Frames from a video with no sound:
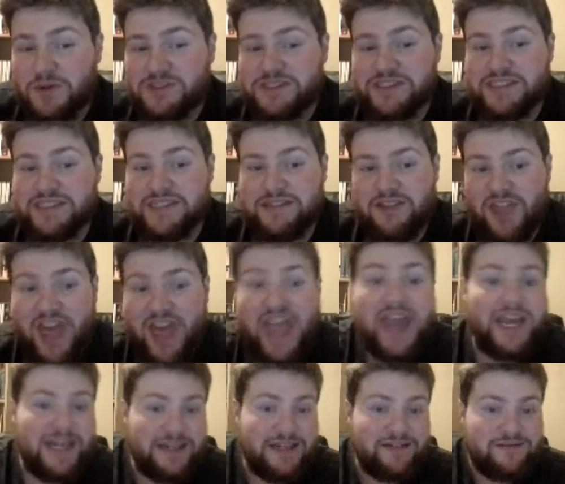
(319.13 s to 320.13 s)
modern
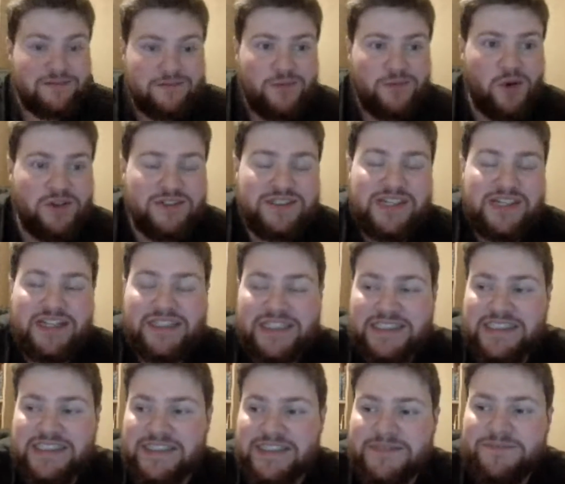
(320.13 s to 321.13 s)
day
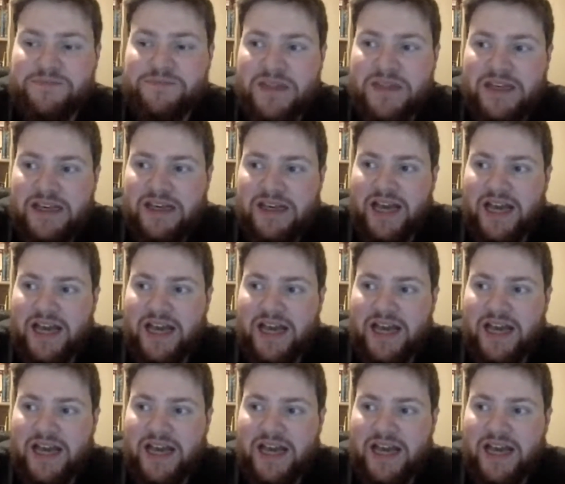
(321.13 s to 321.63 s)
London,